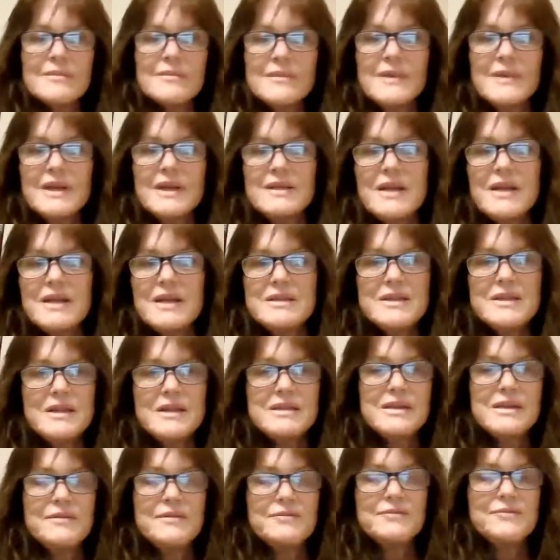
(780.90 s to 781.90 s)
And that
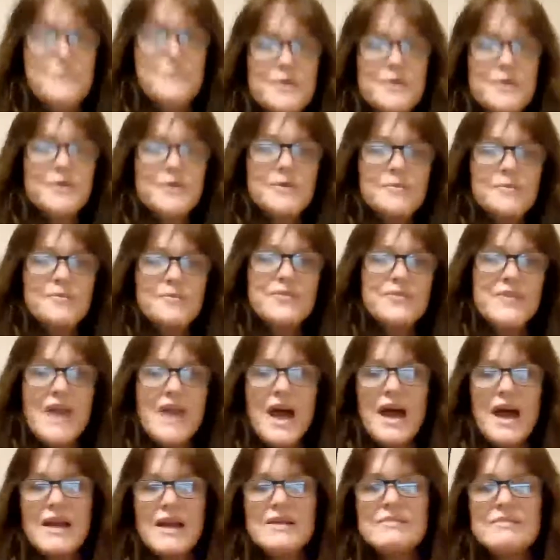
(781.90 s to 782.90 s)
does it for
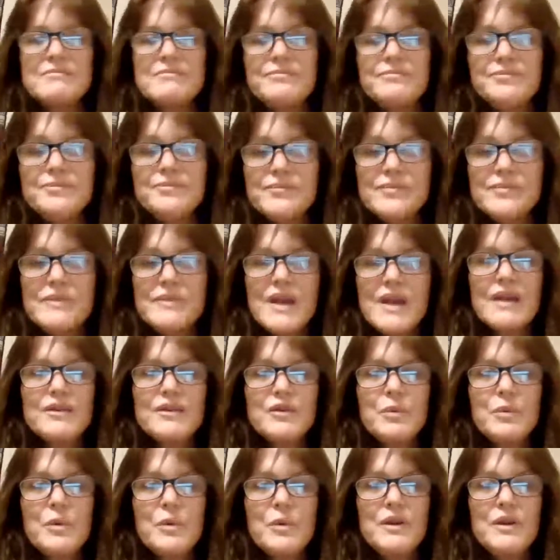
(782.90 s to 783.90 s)
that.
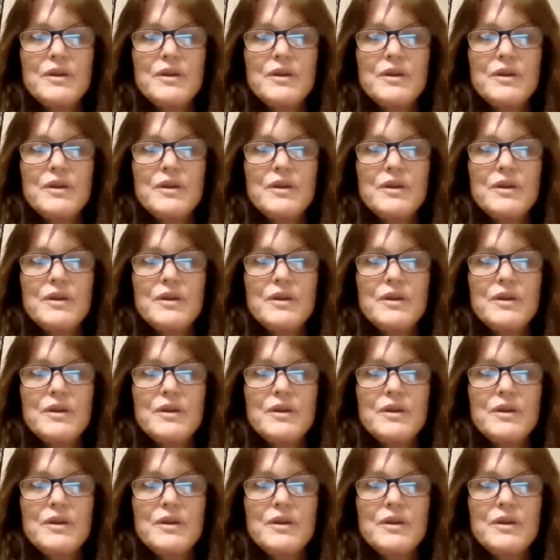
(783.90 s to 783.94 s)
Next, we'll be